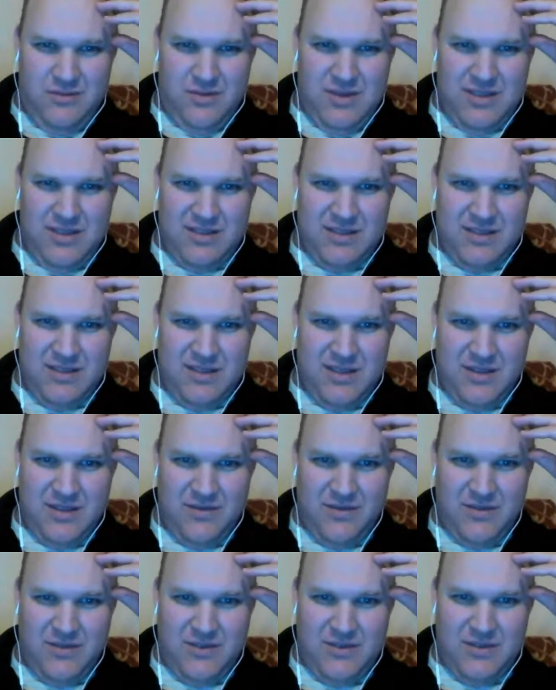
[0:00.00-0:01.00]
is the
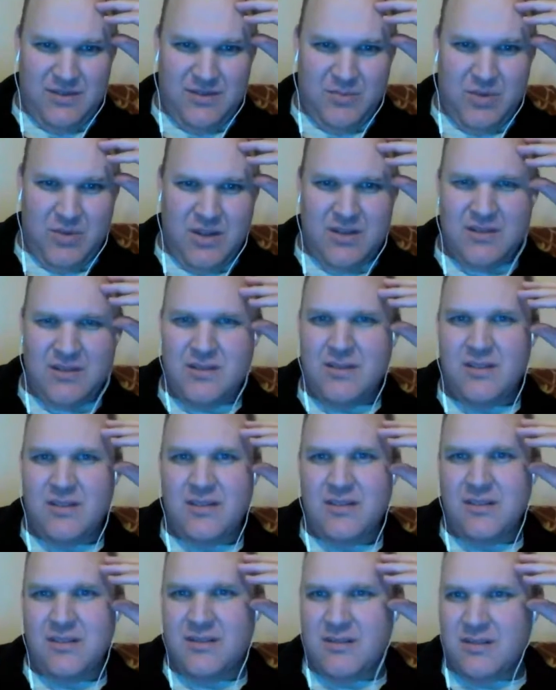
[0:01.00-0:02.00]
difference, depends
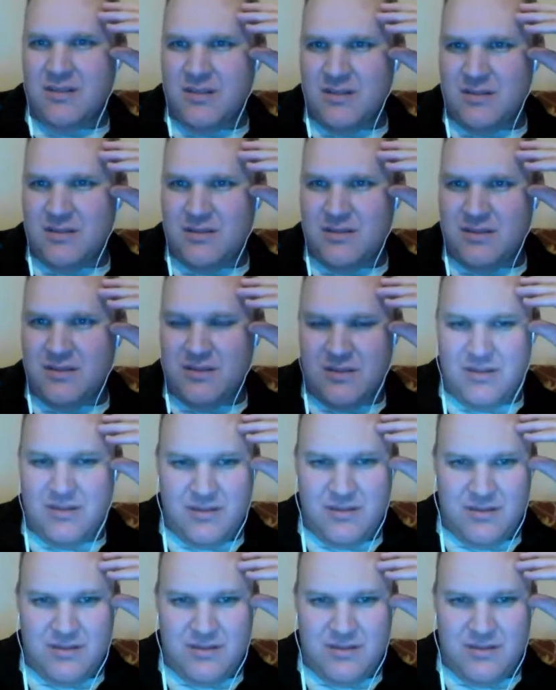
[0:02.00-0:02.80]
on, let's see.